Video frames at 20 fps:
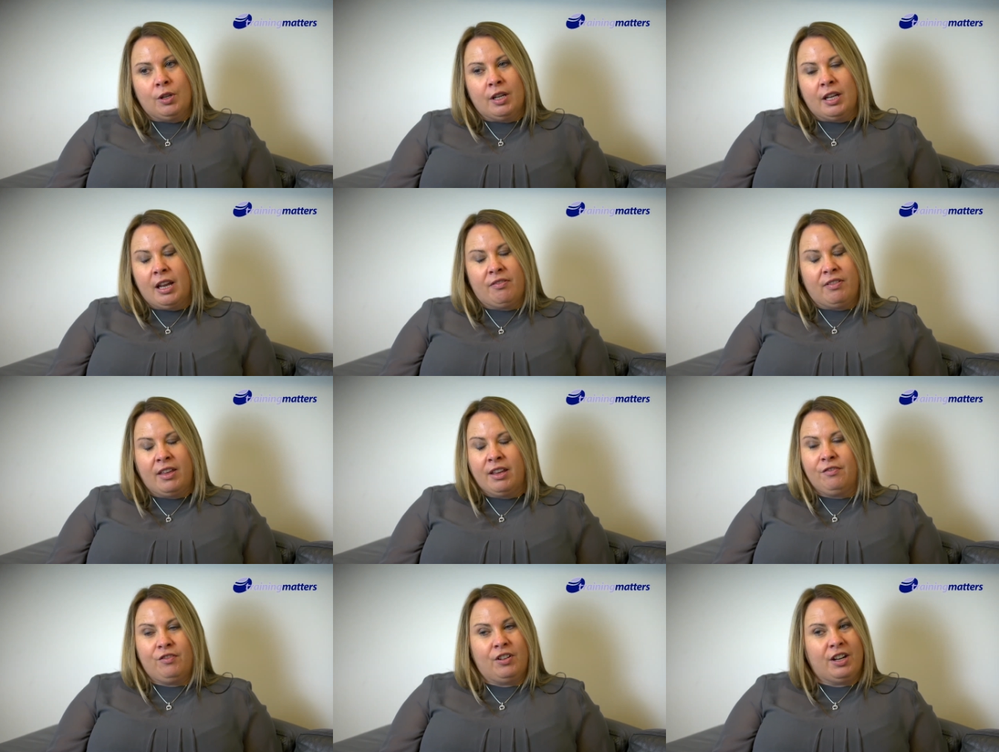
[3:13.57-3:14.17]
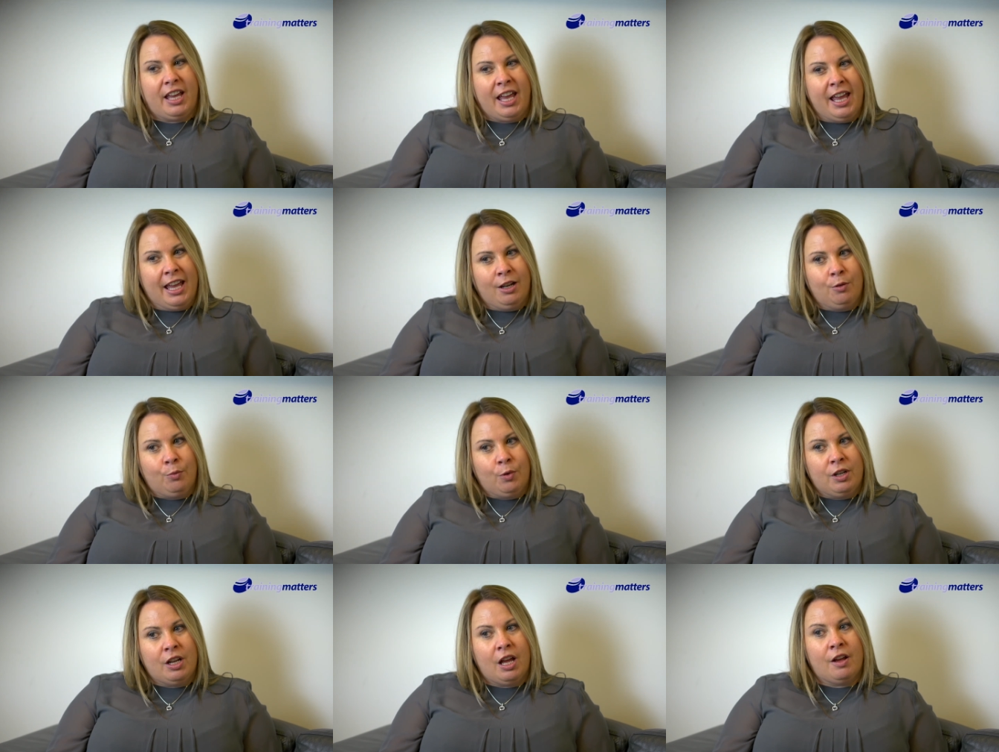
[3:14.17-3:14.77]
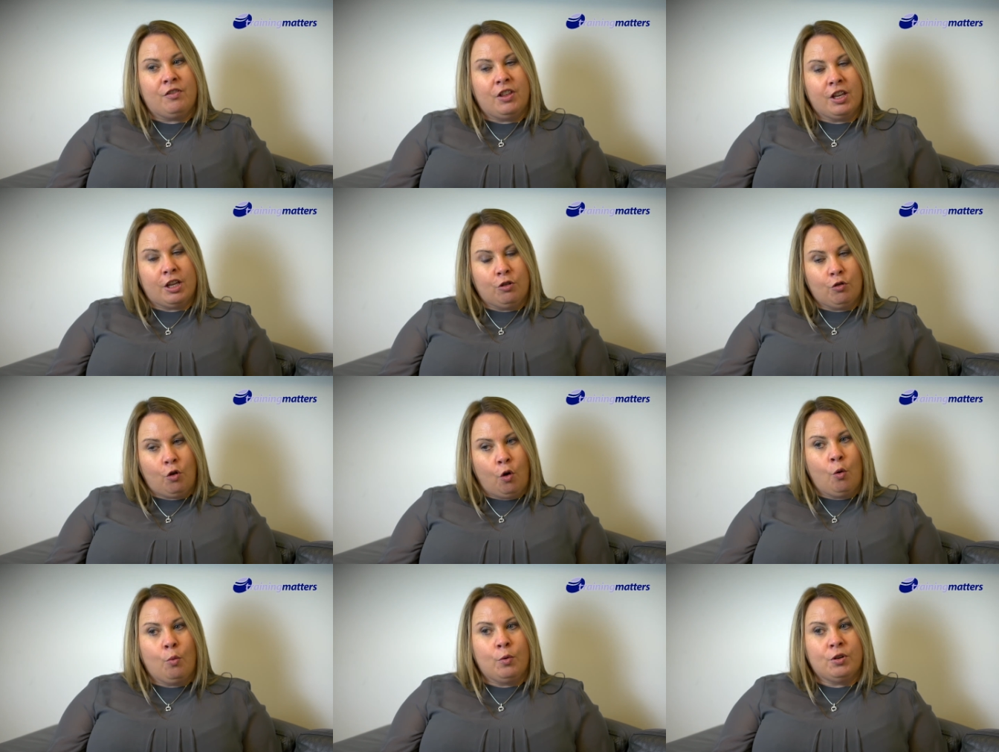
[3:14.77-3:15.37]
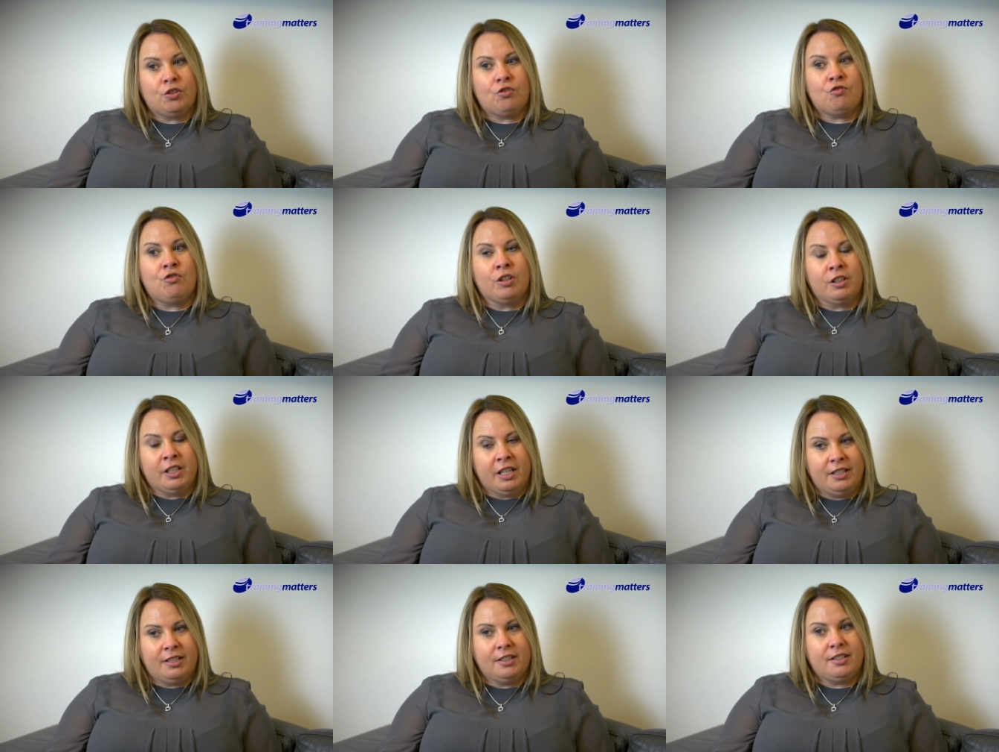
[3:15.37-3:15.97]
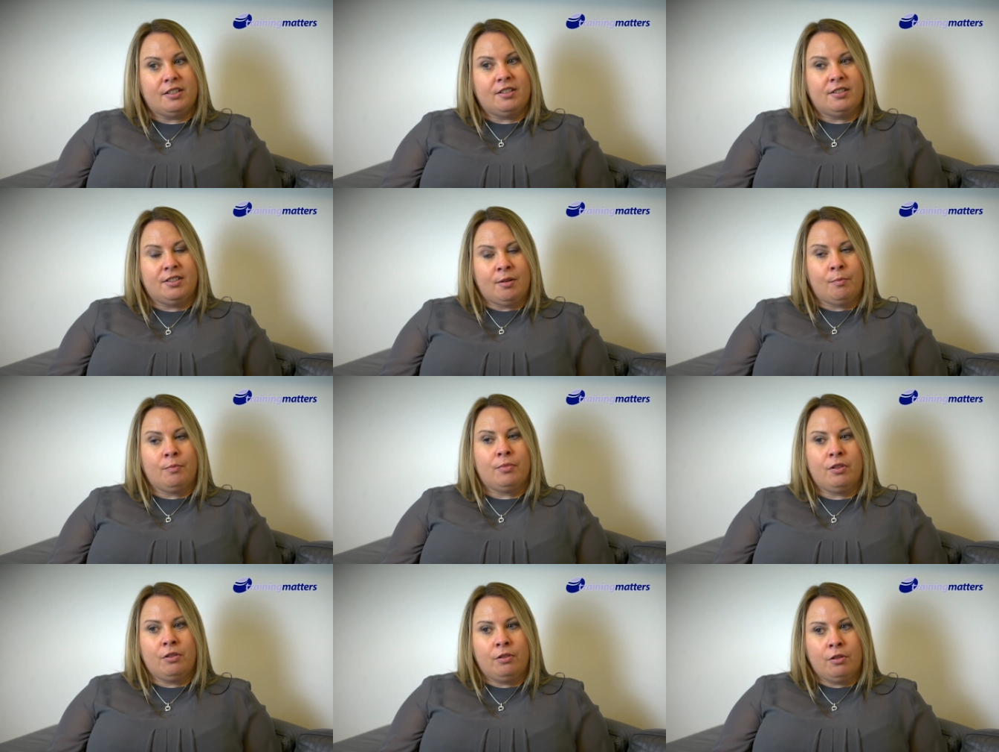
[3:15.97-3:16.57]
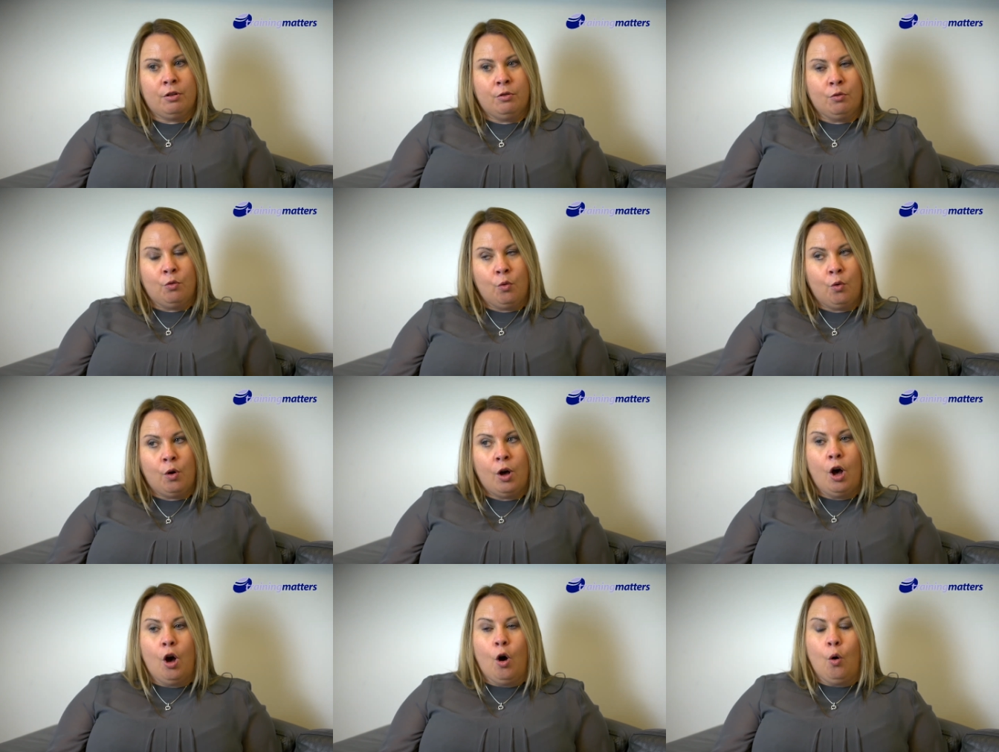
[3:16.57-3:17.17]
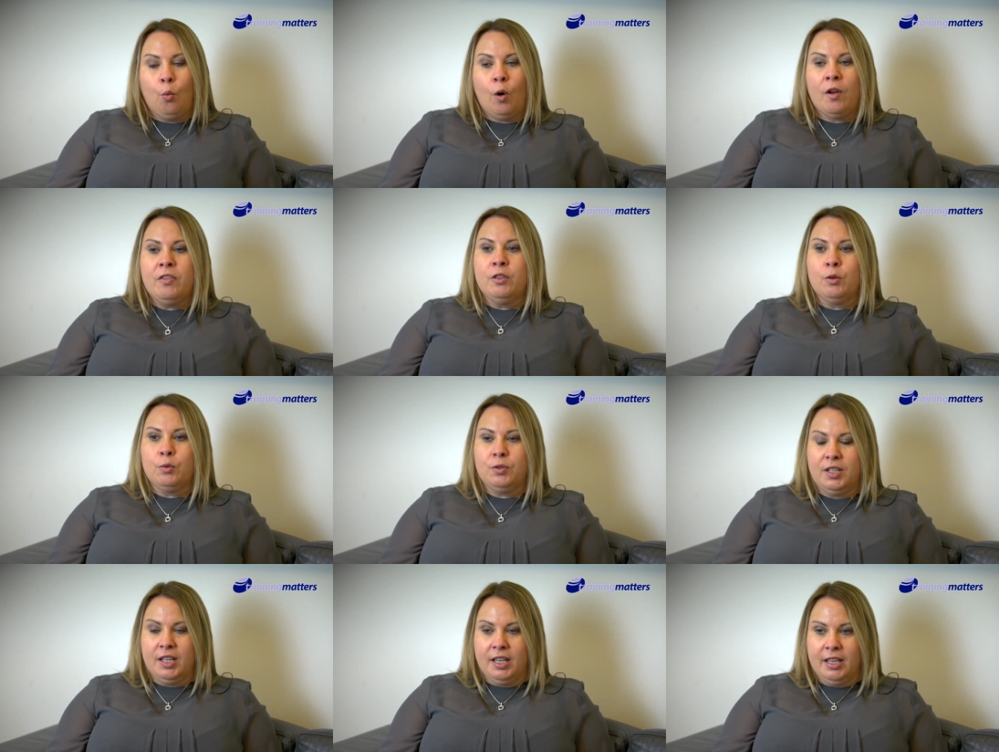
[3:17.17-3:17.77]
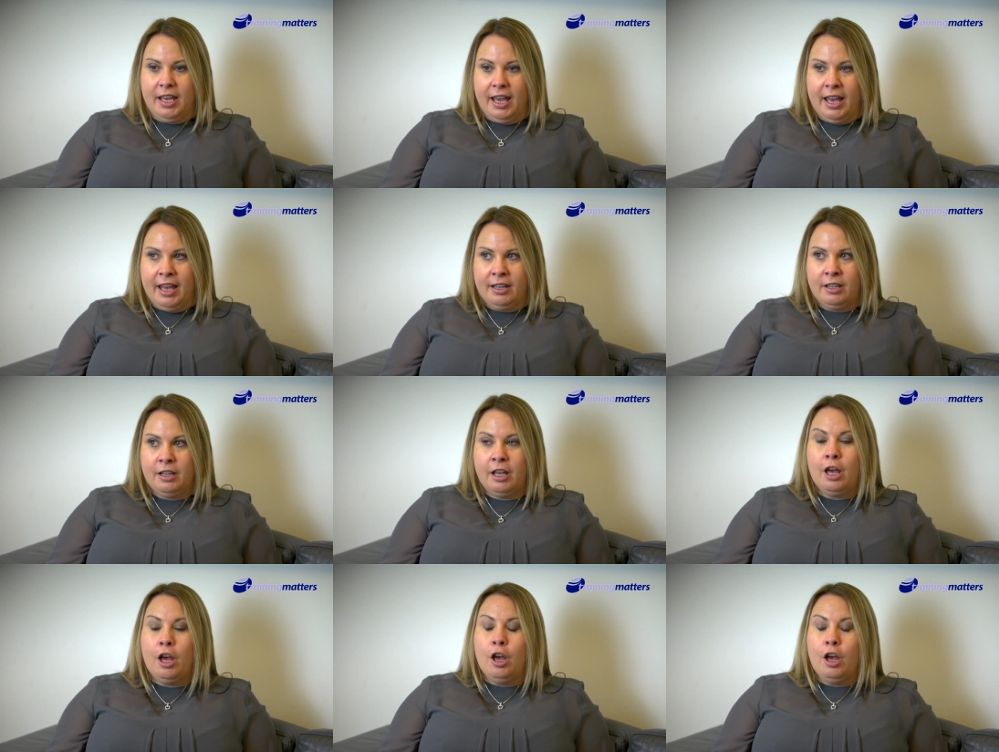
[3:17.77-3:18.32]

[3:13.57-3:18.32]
And I think for anyone, if they can always relate it to something they know, one, they'll take it in,